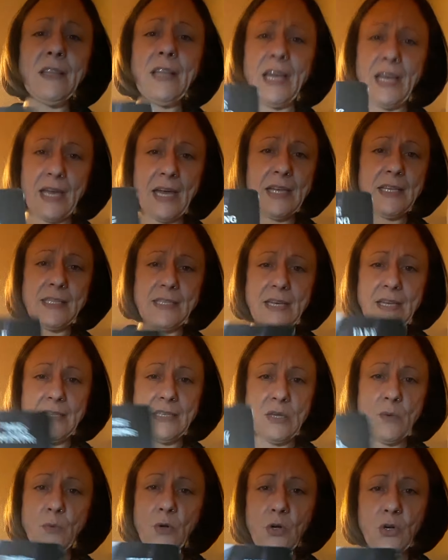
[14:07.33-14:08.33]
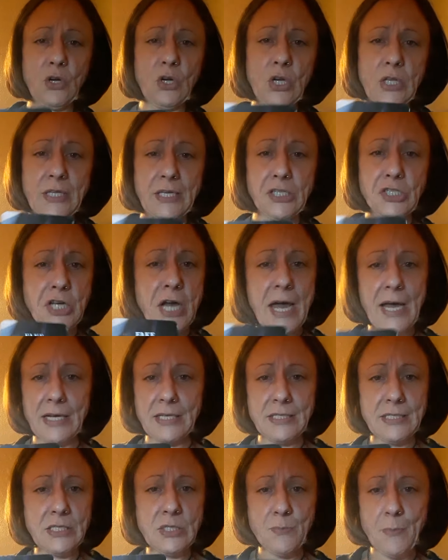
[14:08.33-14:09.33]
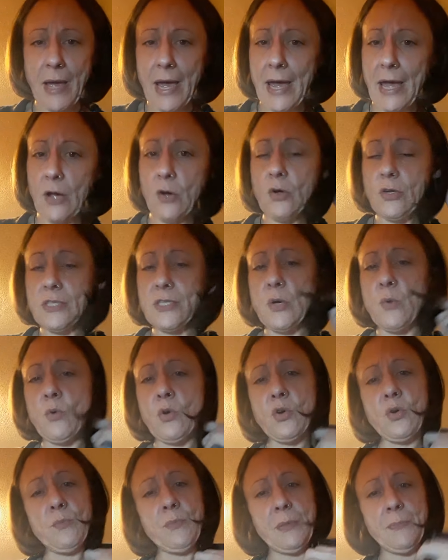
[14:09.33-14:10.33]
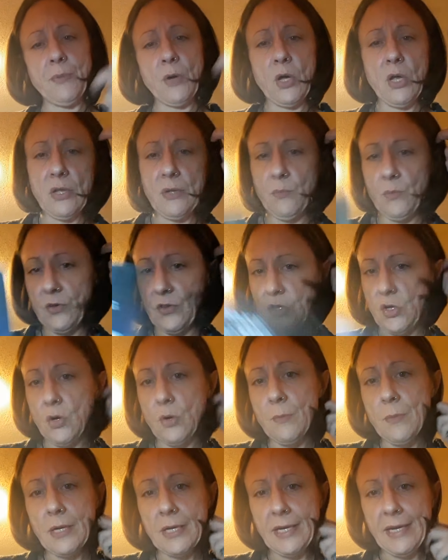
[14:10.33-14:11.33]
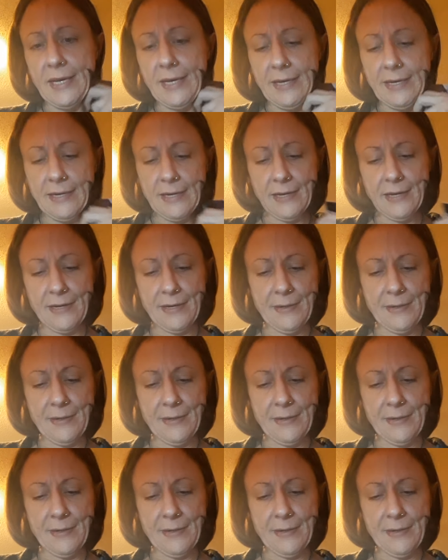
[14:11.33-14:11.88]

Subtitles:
Like I said, someone could have got their taxes back or someone could be balling with your money,